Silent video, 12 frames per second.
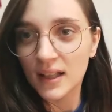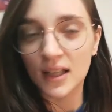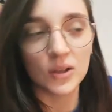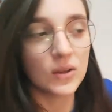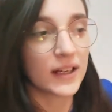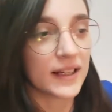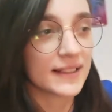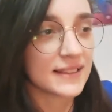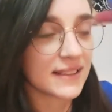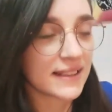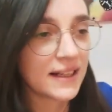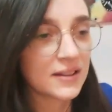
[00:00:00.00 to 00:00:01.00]
Hello guys,
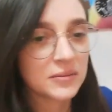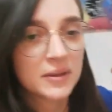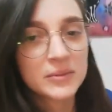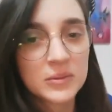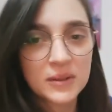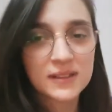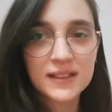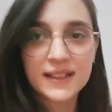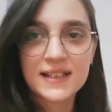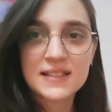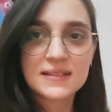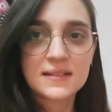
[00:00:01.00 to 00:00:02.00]
I can't remember what the
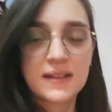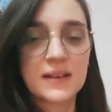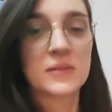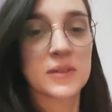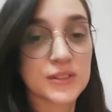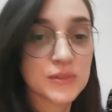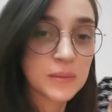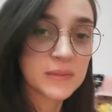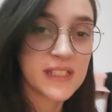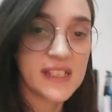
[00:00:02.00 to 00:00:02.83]
last thing was from